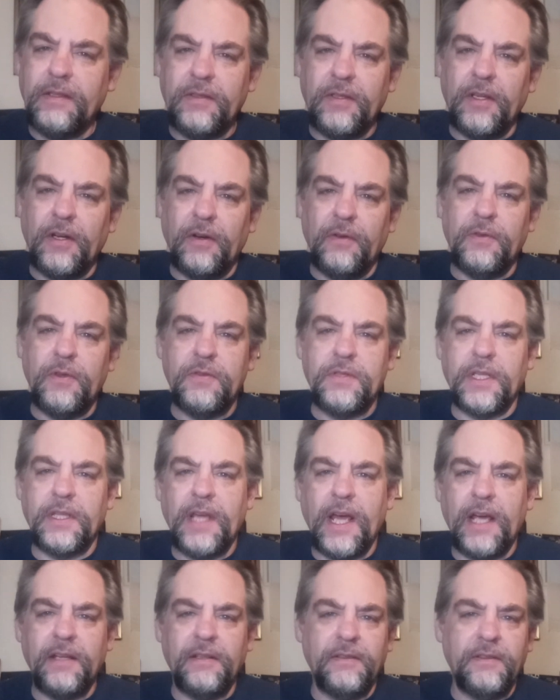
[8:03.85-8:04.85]
Using
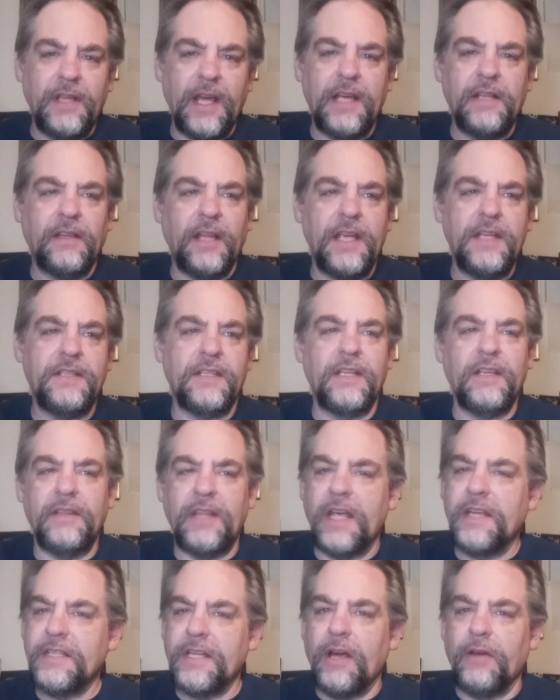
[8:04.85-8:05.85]
that lazy,
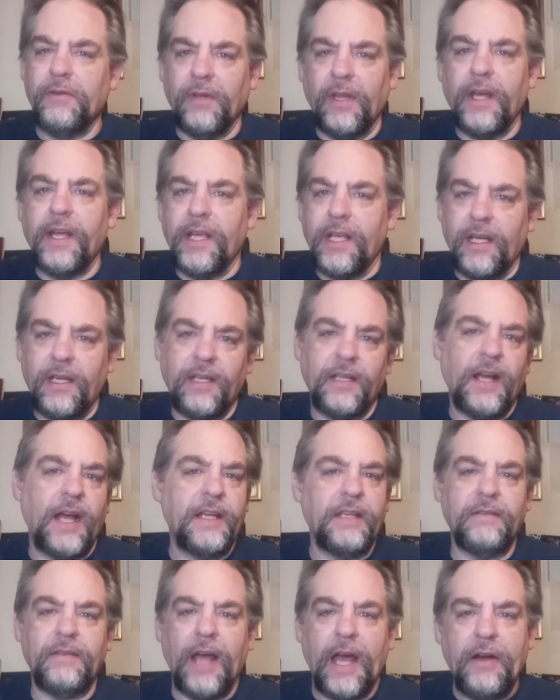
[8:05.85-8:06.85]
they sound like,
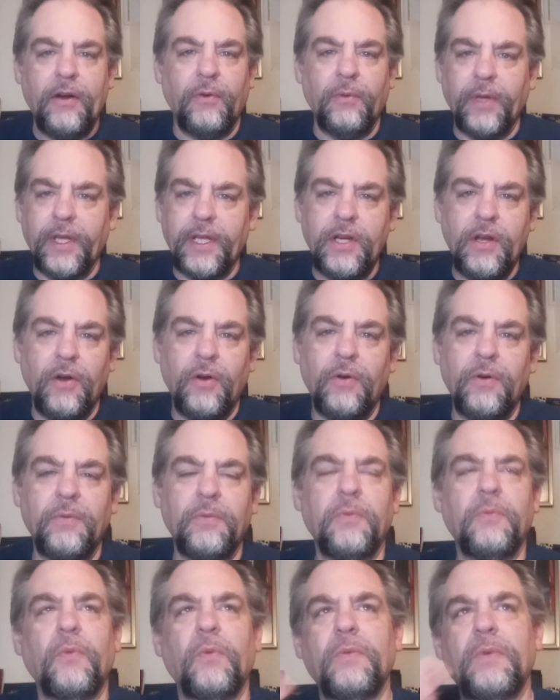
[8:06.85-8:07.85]
I don't really
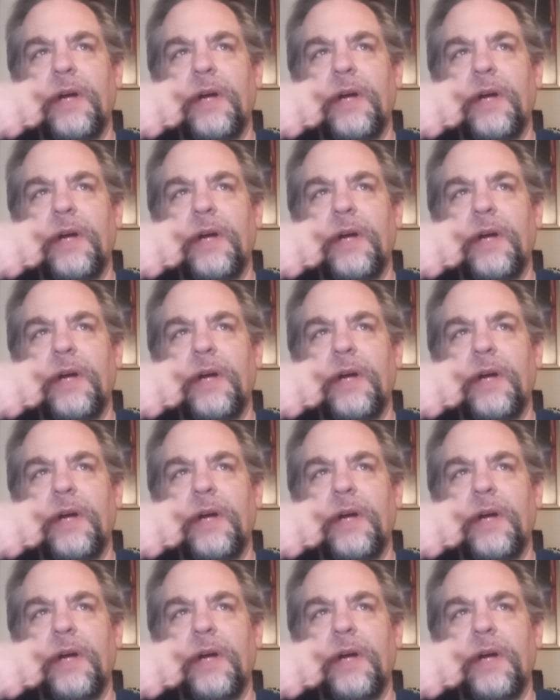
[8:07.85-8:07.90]
know